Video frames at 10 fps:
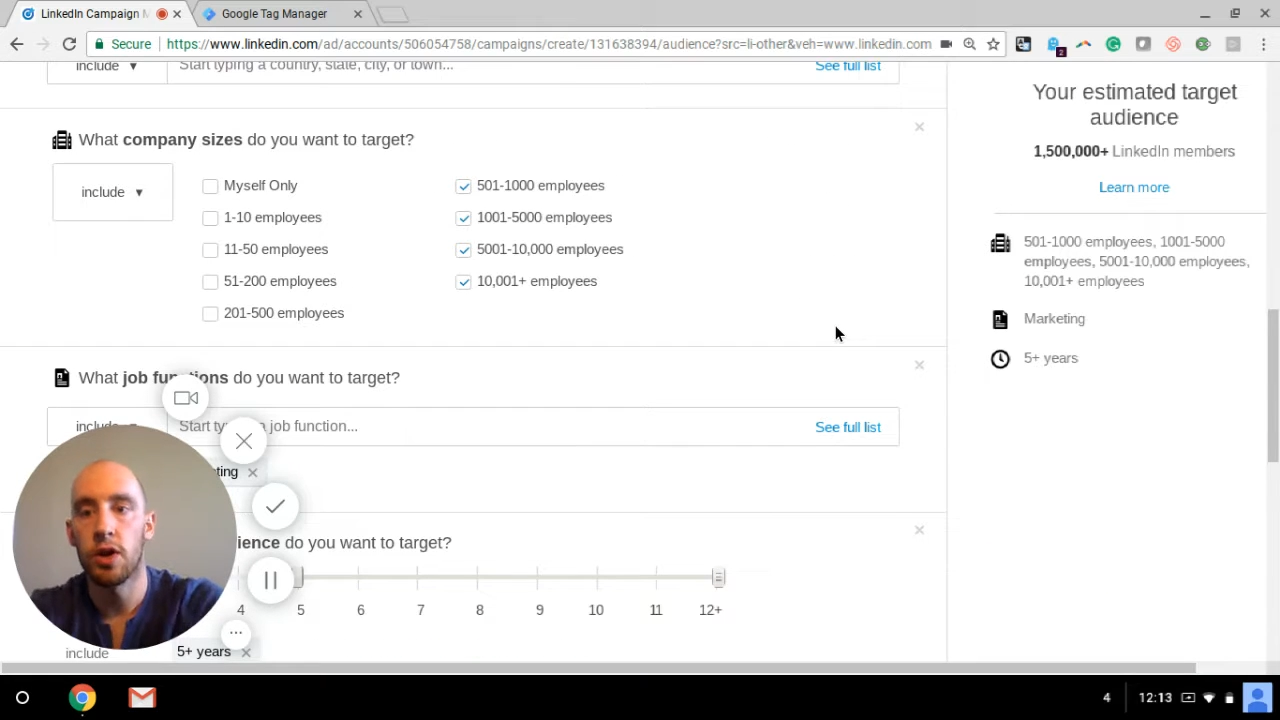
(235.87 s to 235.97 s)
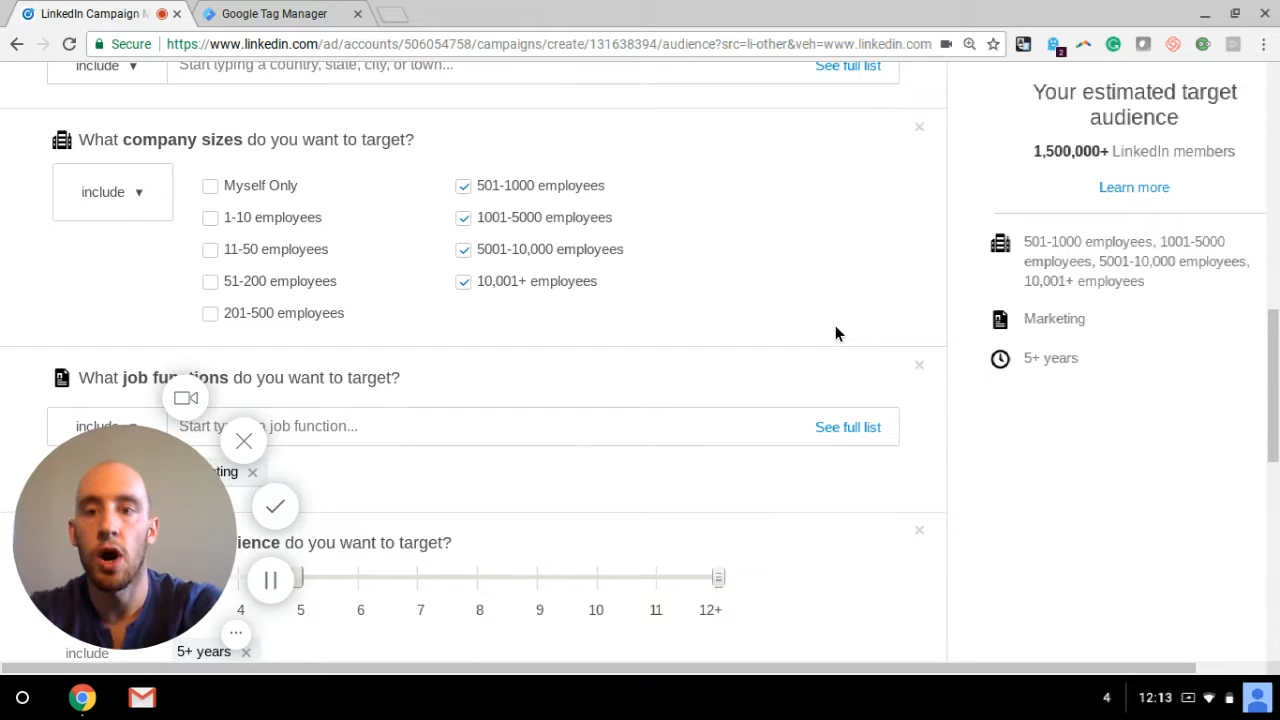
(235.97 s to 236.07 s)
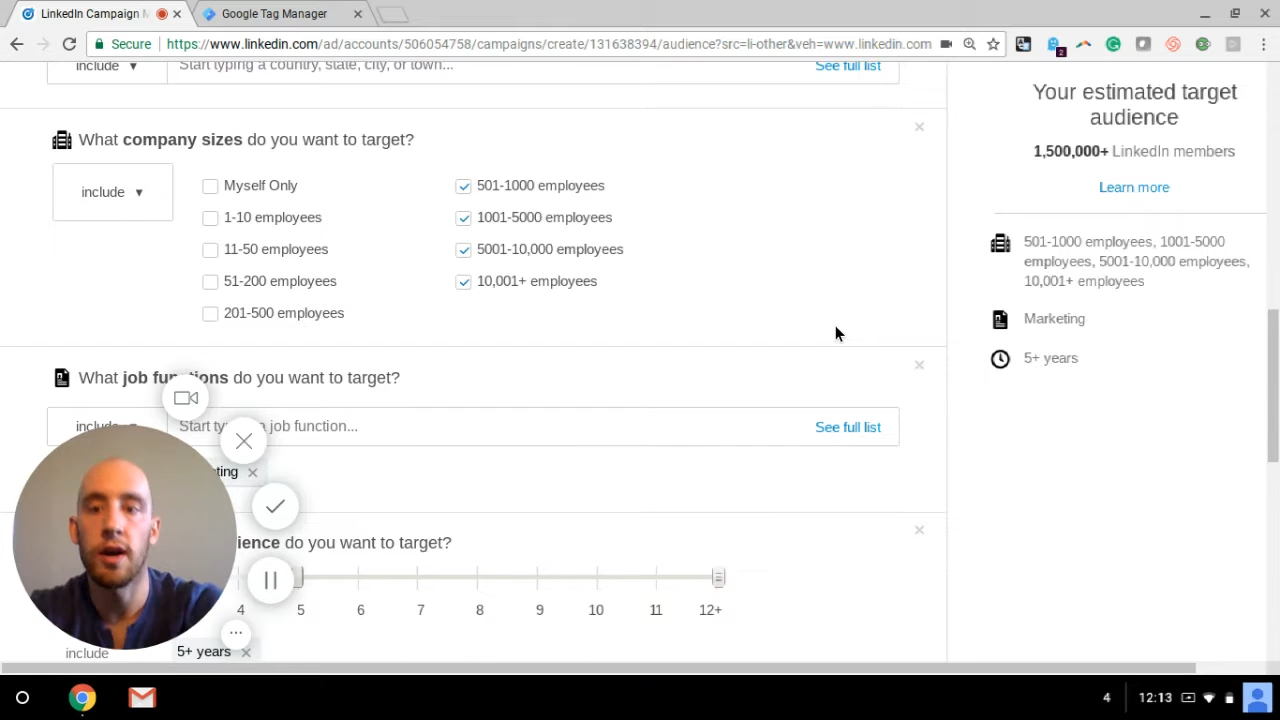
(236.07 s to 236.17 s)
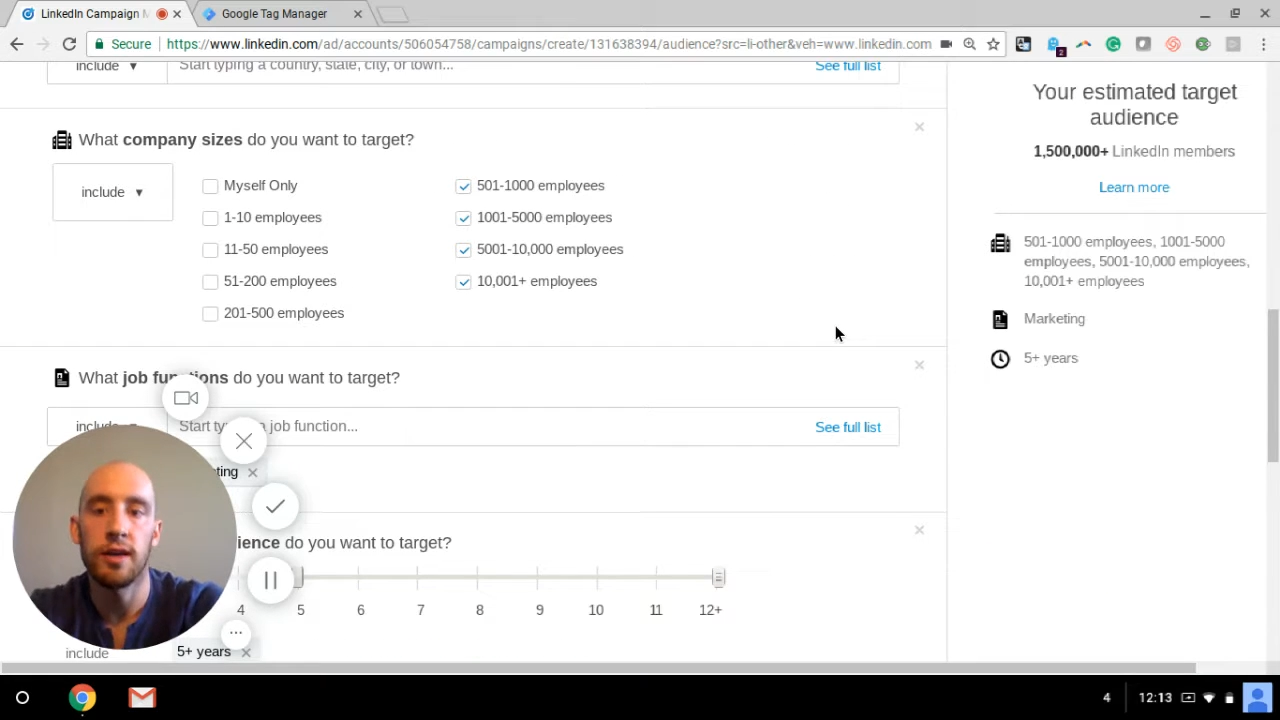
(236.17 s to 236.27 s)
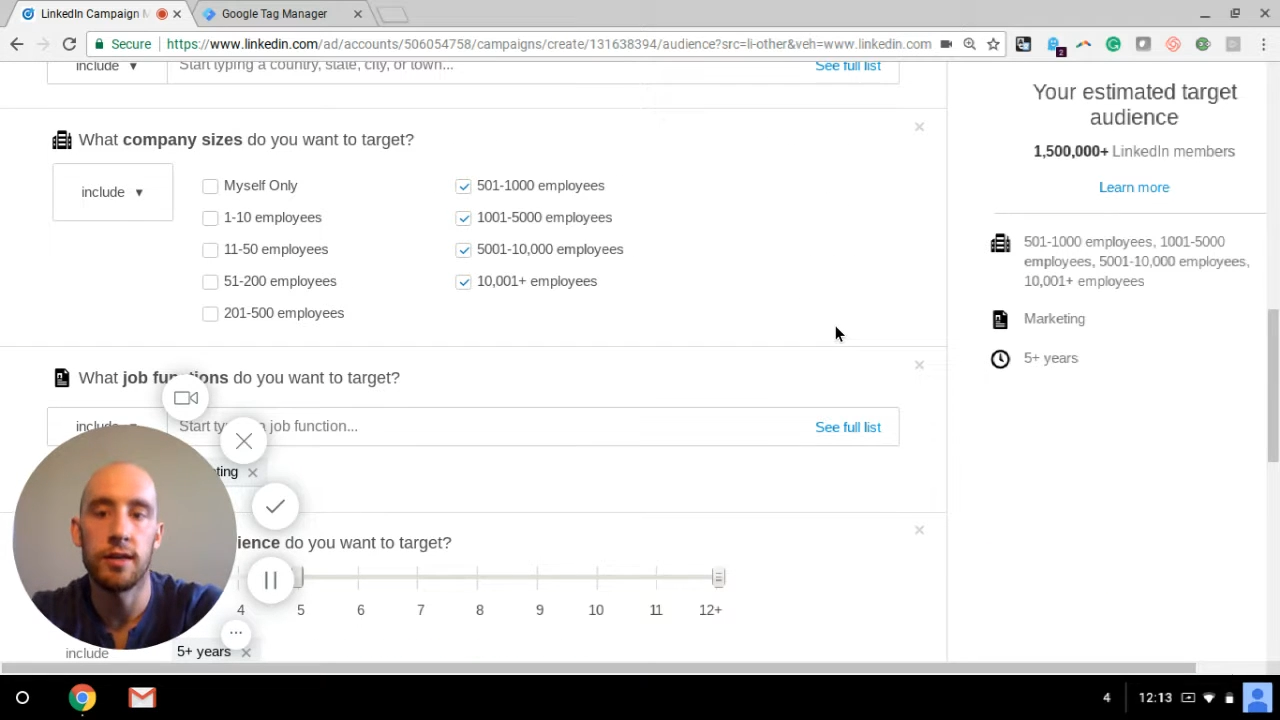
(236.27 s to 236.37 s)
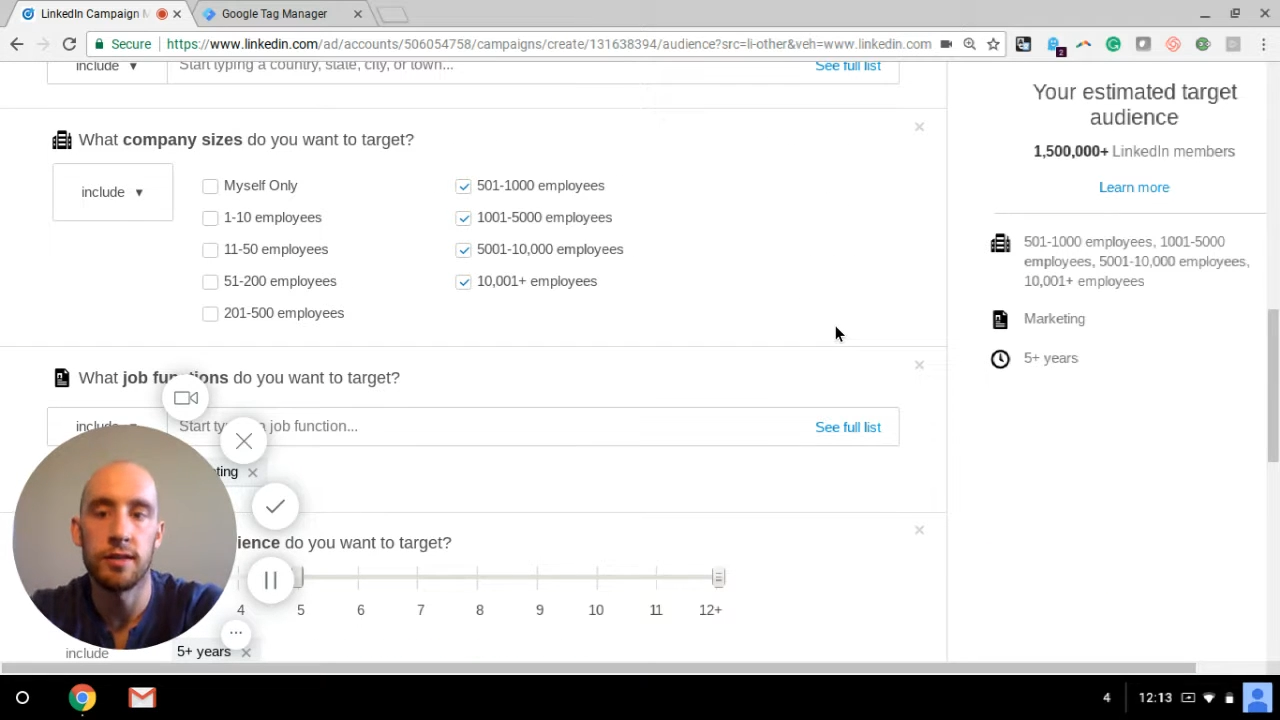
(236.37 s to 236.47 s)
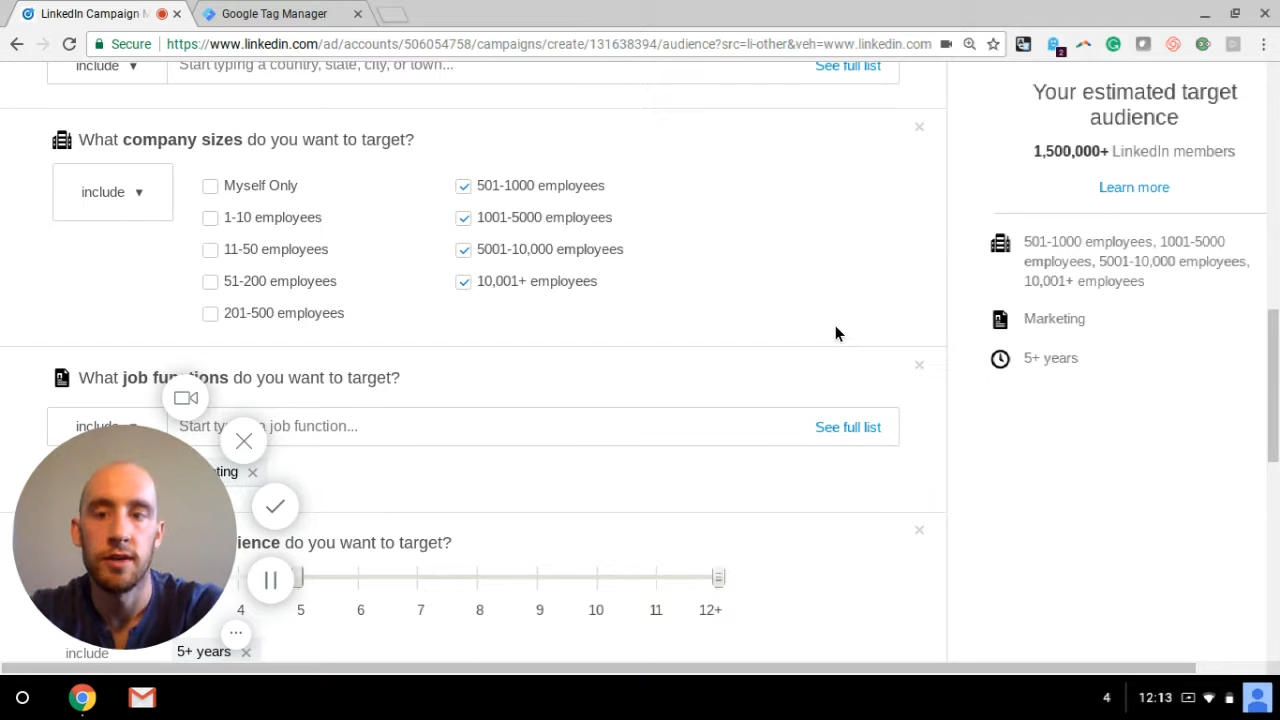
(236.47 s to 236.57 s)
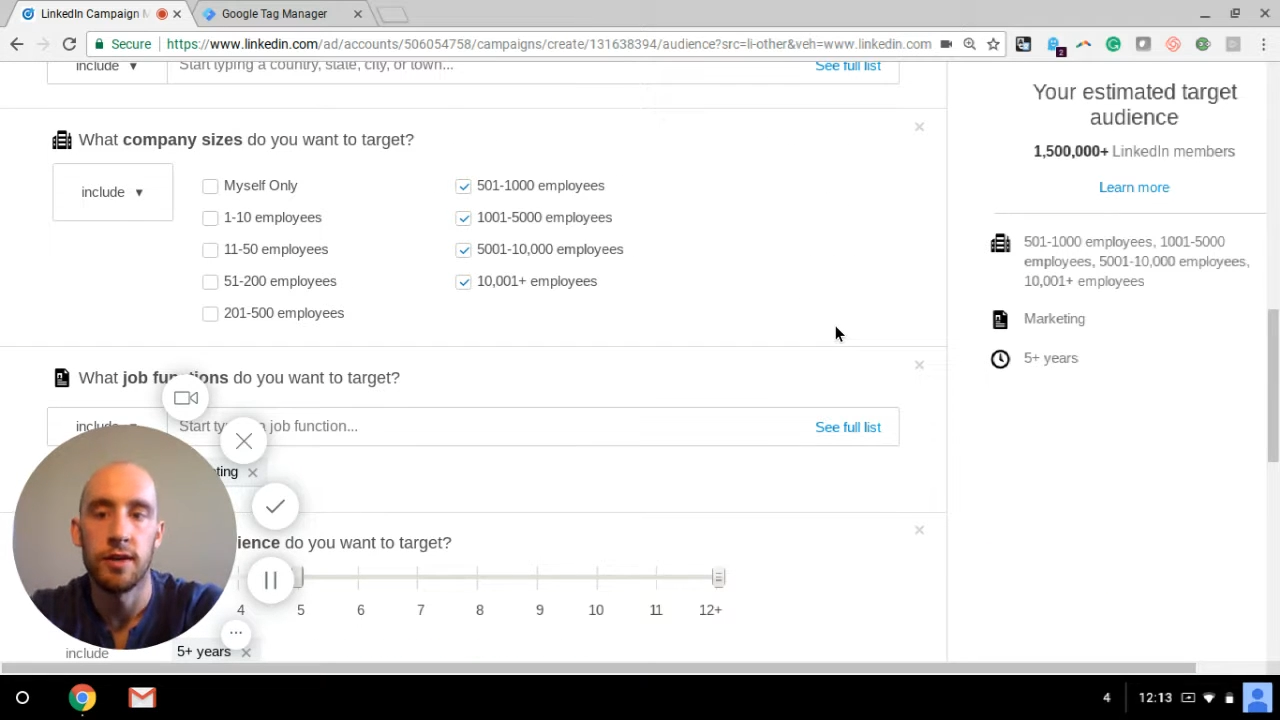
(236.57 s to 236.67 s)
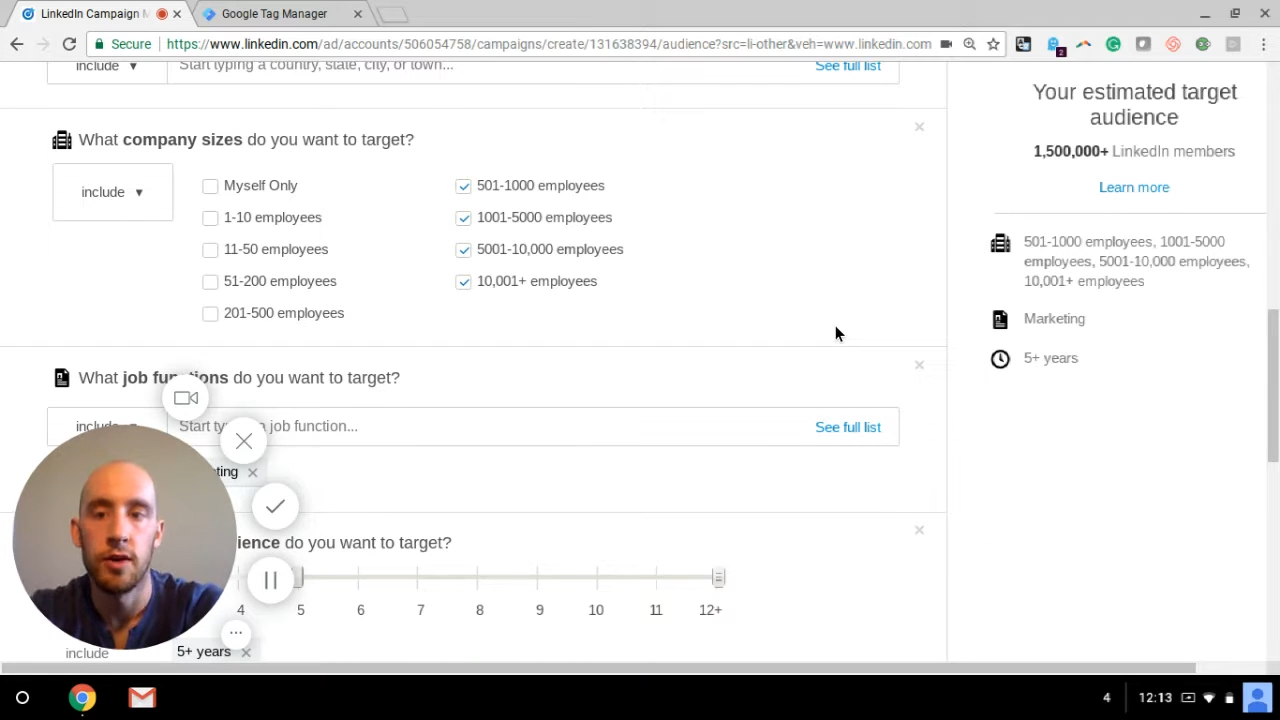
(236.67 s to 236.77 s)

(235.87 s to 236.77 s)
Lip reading: audience